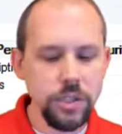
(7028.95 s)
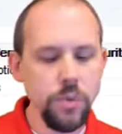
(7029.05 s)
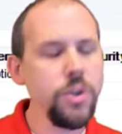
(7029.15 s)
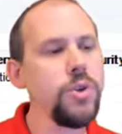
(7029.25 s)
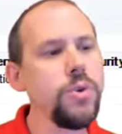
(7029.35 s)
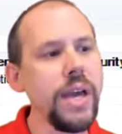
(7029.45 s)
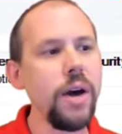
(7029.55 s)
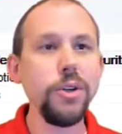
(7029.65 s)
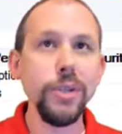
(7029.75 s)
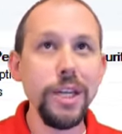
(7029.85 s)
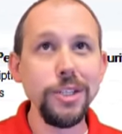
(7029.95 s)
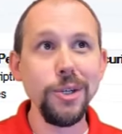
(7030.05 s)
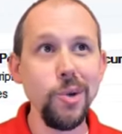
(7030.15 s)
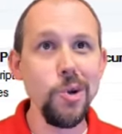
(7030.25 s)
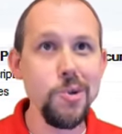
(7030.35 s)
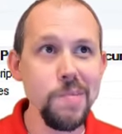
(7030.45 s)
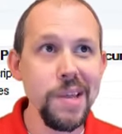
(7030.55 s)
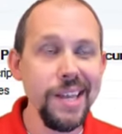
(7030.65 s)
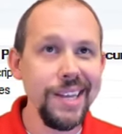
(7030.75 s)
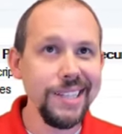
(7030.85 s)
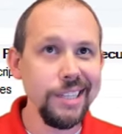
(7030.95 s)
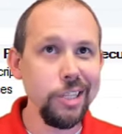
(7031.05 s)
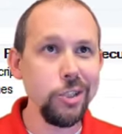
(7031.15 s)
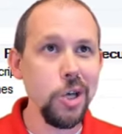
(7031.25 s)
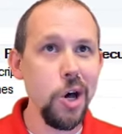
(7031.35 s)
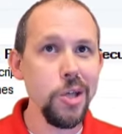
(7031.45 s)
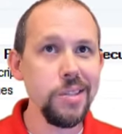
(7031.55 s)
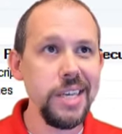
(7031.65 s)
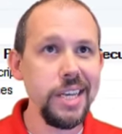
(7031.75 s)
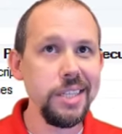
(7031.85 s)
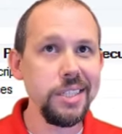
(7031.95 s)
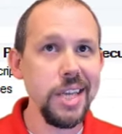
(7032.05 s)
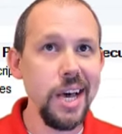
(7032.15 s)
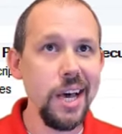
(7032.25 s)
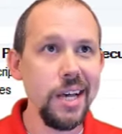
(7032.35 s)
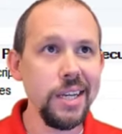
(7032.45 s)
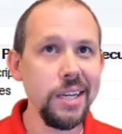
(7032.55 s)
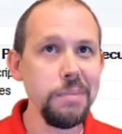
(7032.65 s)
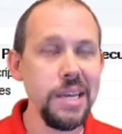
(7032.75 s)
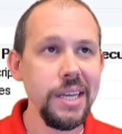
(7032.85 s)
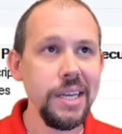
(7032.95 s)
So new calculation group, Let's call this um,